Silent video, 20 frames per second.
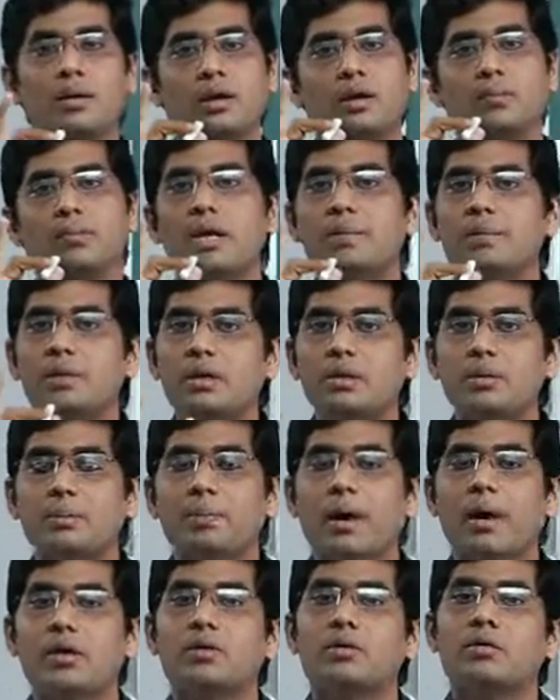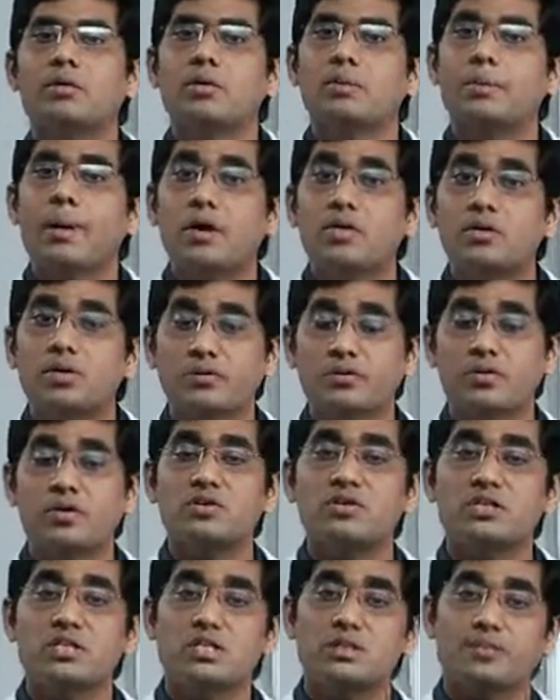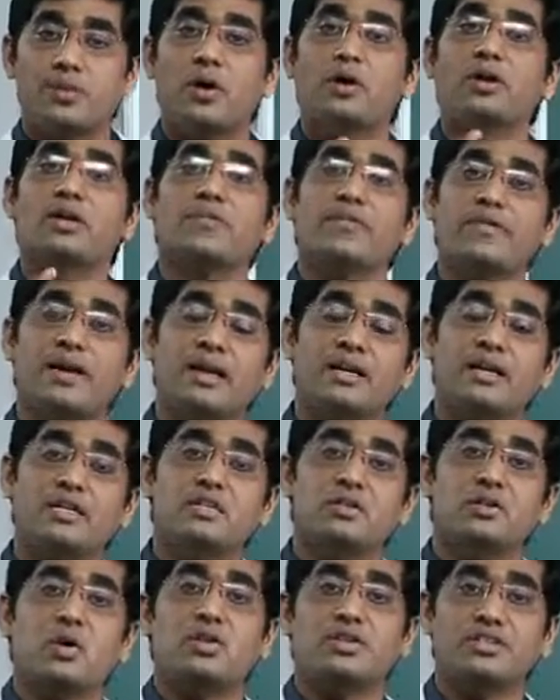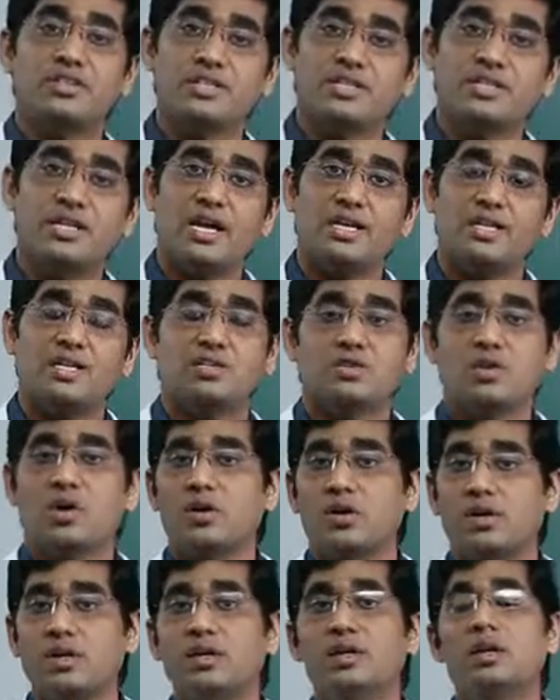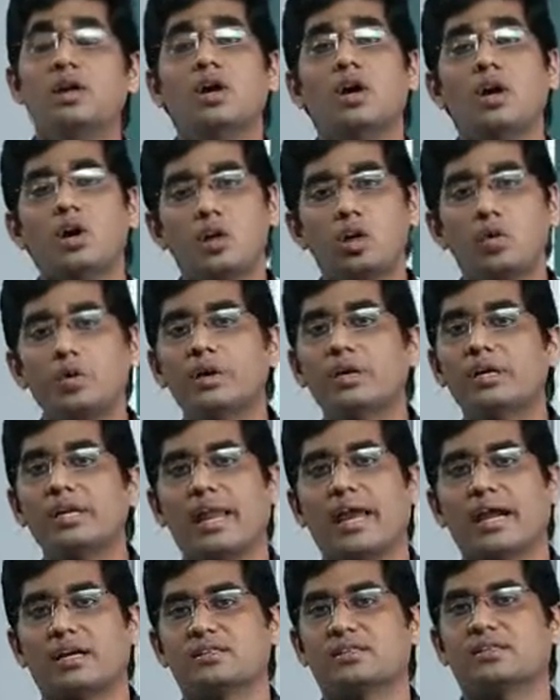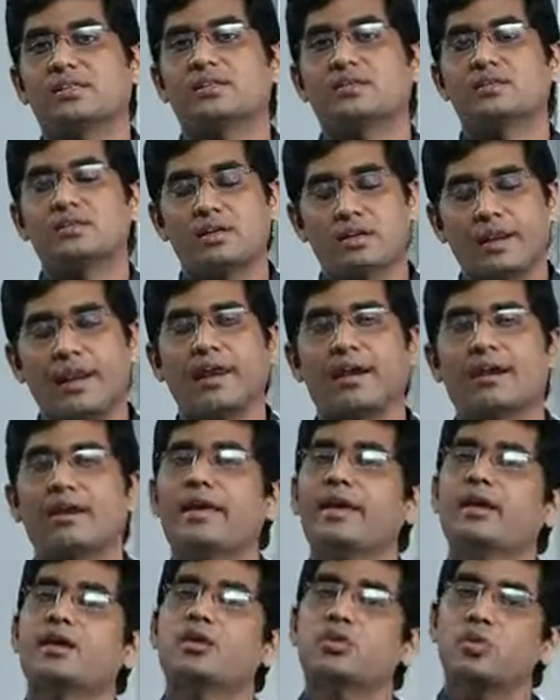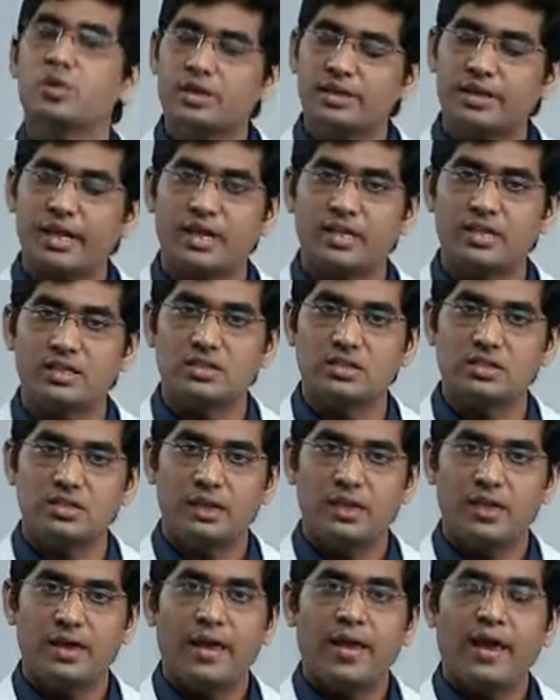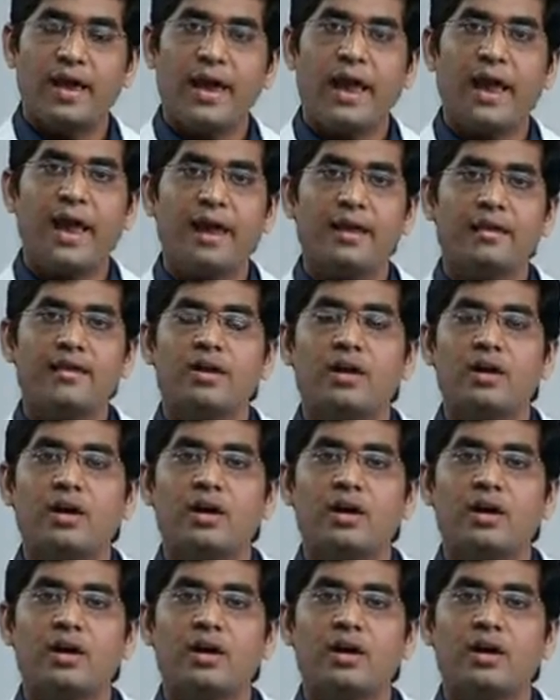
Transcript: maybe pyelonephrosis, pyelonephritis, or cystitis, or in lower tract like urethritis. And